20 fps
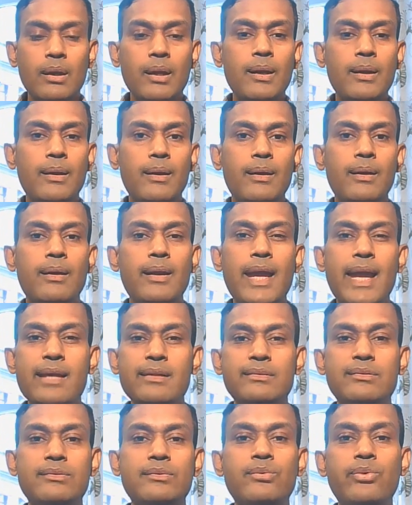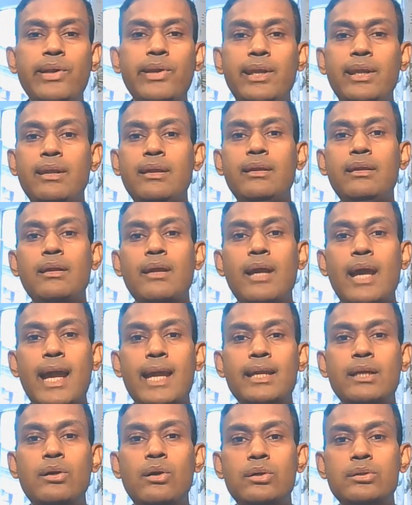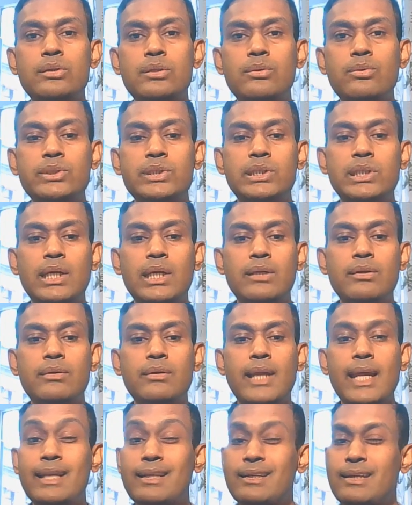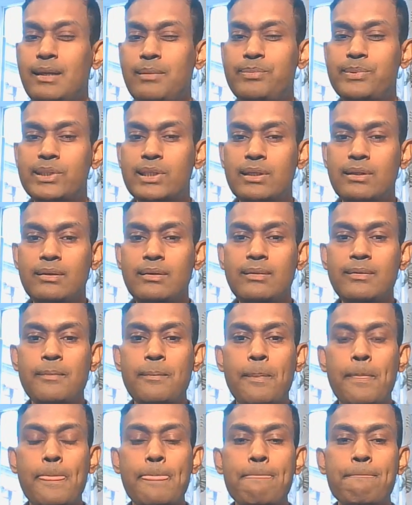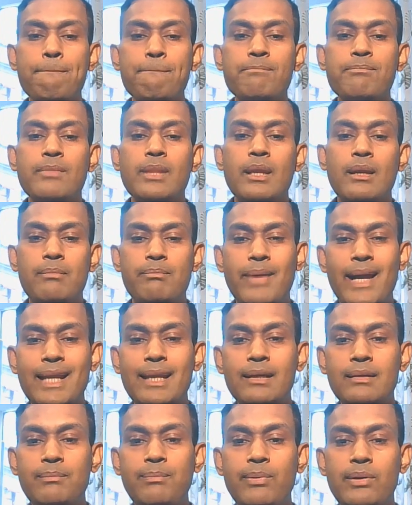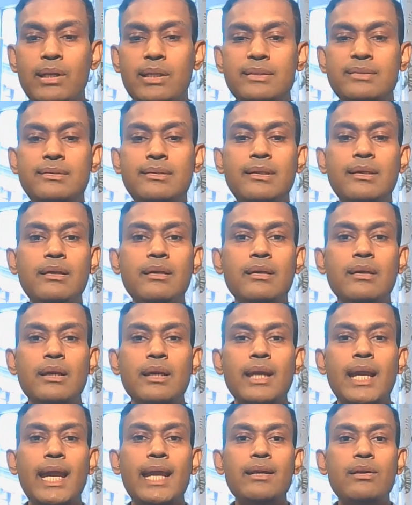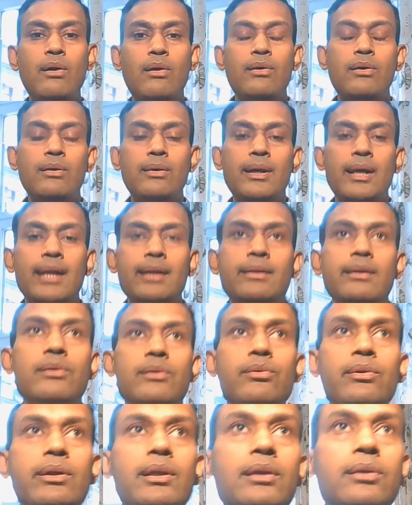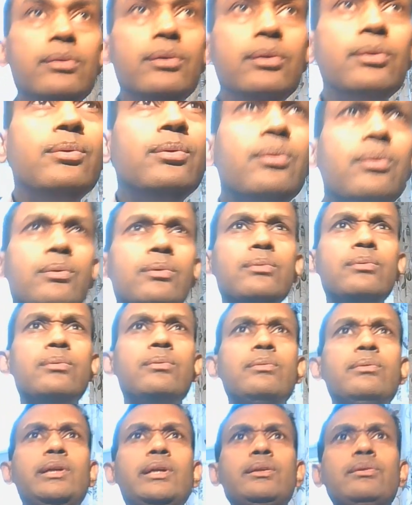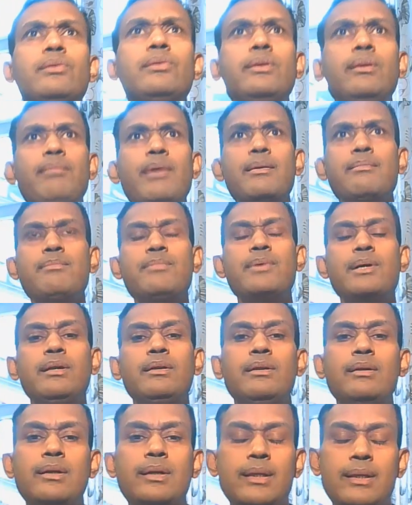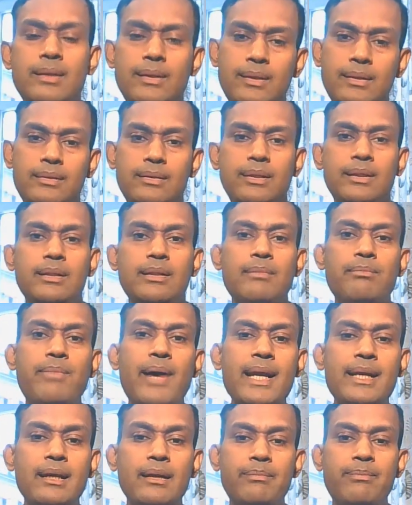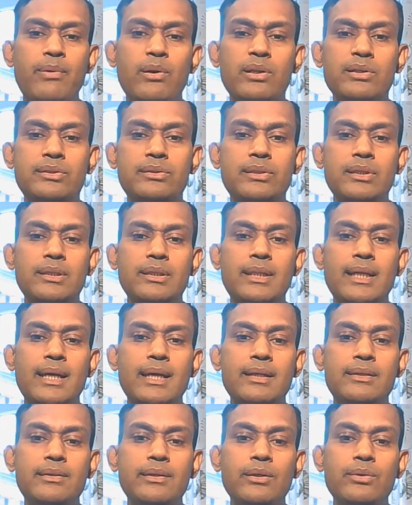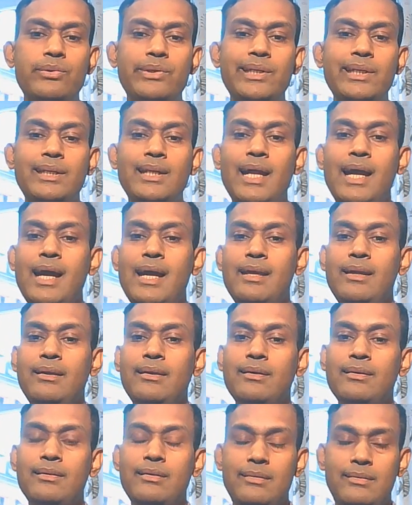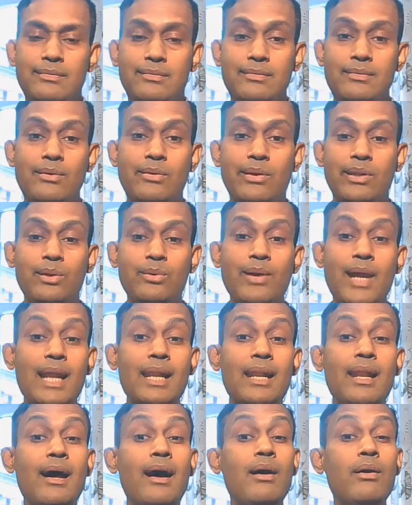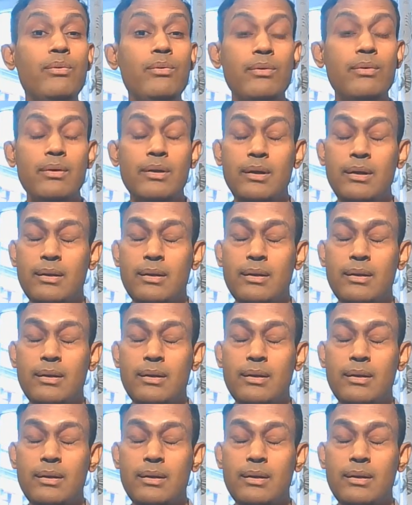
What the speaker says: S3, I got question on encryption, a bucket policy, and you need to remember in the bucket policy that you deny or you allow